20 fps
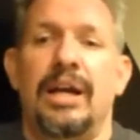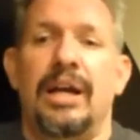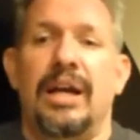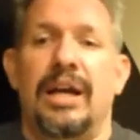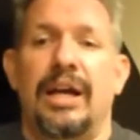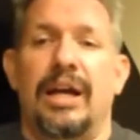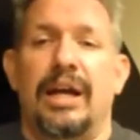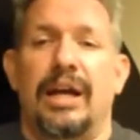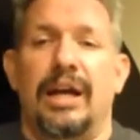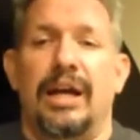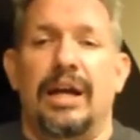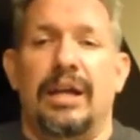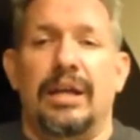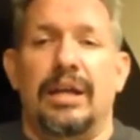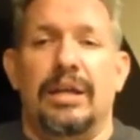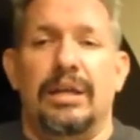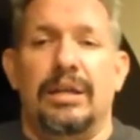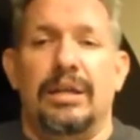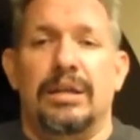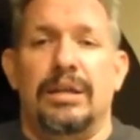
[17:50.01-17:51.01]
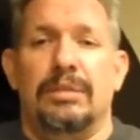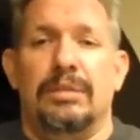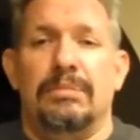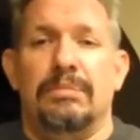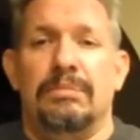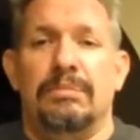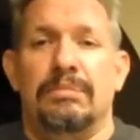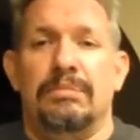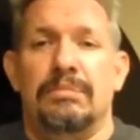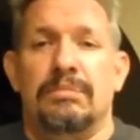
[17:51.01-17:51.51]
And
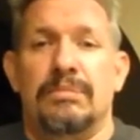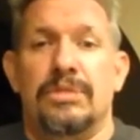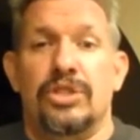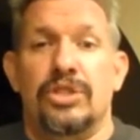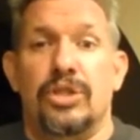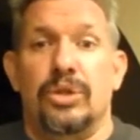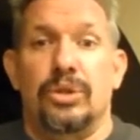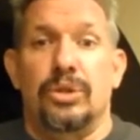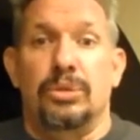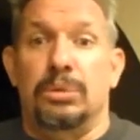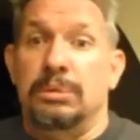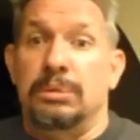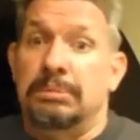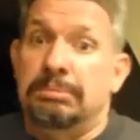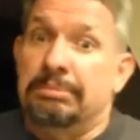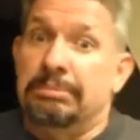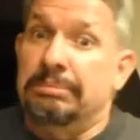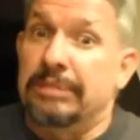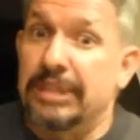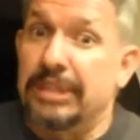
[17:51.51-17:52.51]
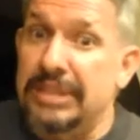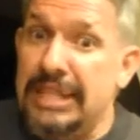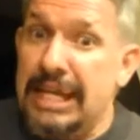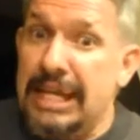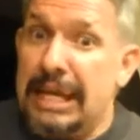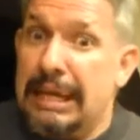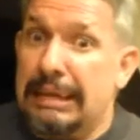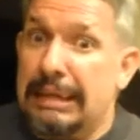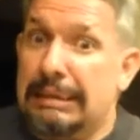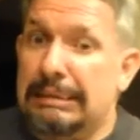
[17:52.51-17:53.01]
um, so there's
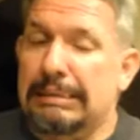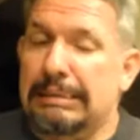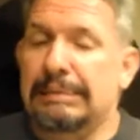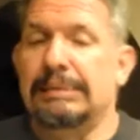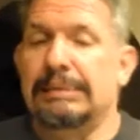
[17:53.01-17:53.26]
that.